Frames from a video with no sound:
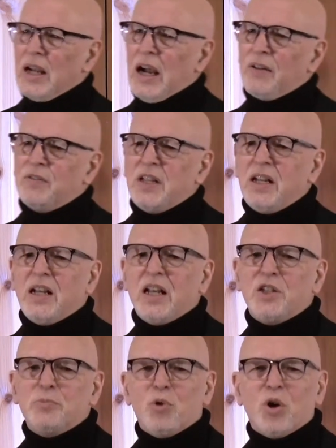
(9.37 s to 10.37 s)
of
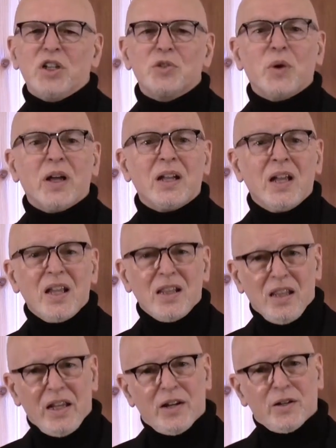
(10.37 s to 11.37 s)
teenage boy sweat
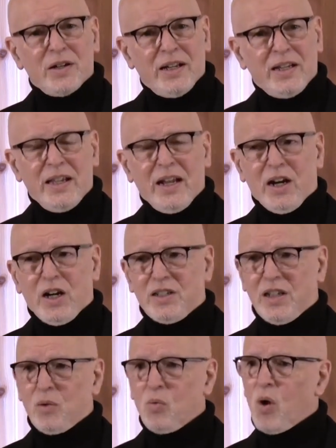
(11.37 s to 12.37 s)
lingering in the air as
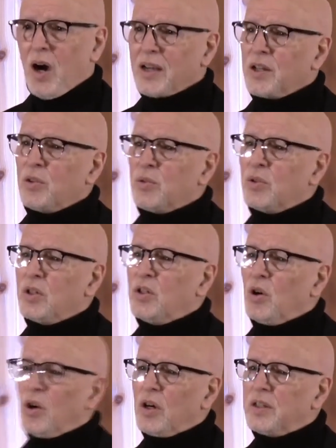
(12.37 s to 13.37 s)
I walked through the
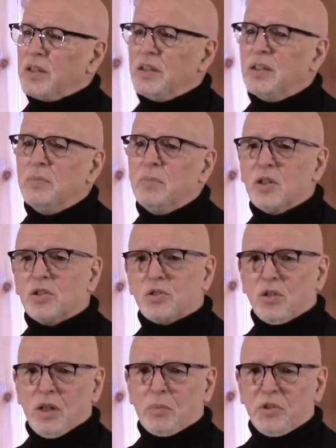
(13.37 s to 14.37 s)
door to the middle
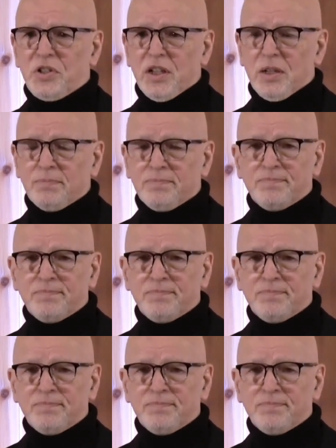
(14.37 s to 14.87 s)
school upper gym.